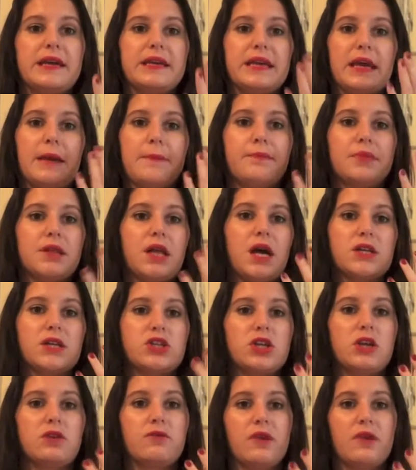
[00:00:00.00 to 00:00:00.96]
get
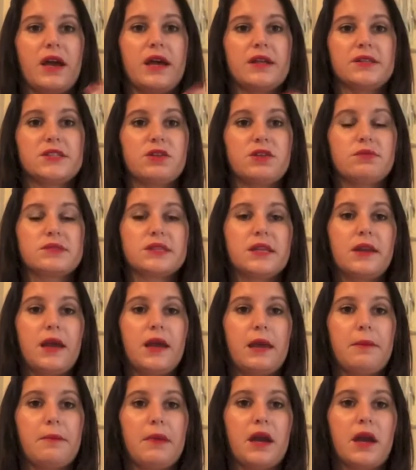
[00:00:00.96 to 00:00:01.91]
blotchy and red, so it was a
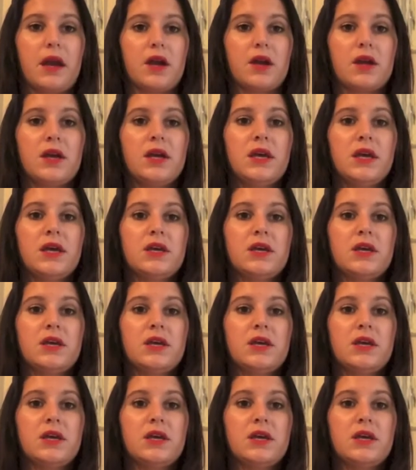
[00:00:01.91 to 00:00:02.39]
nightmare.